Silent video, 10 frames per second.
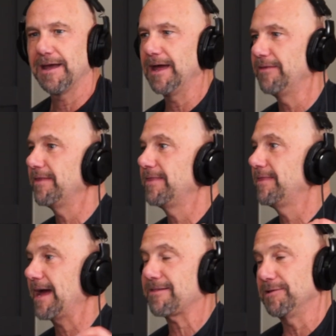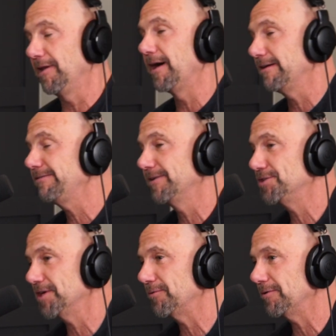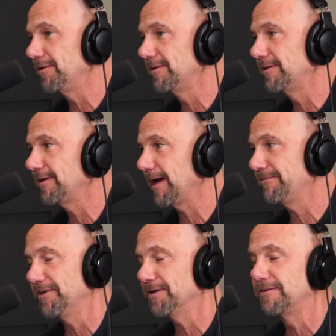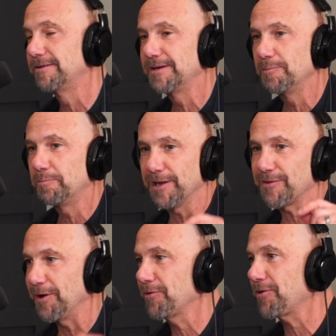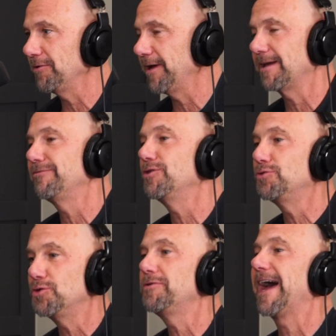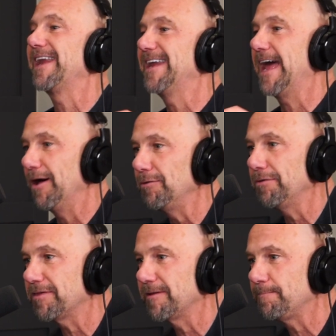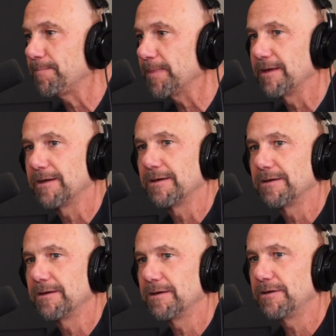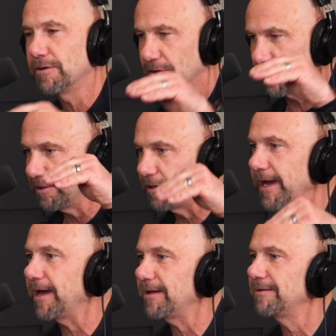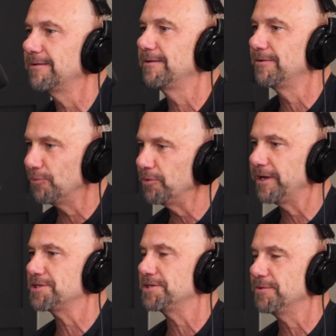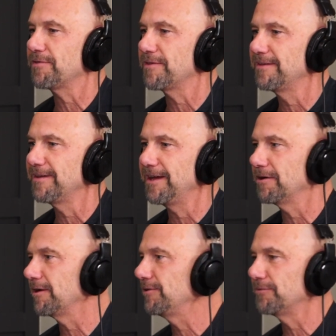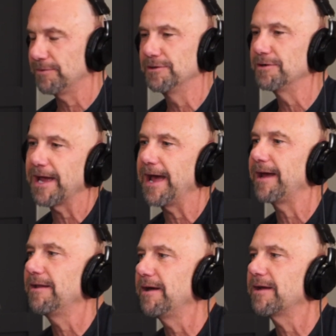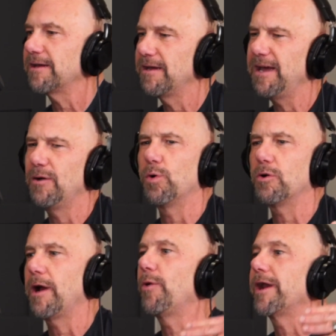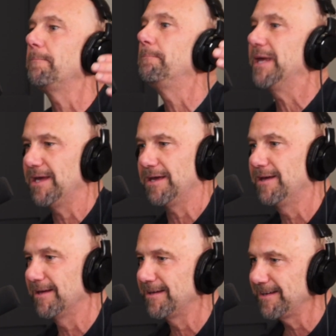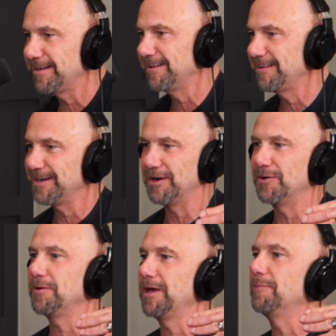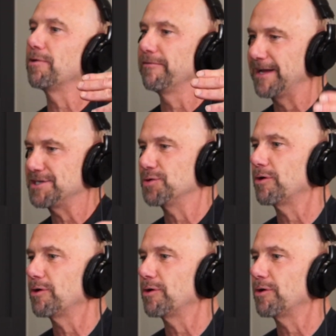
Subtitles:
And that's life in general, I feel. But it's also like if you do that in health, you're going to look at root issues and you're going to look at like, hey, where do I want to be, in prevention?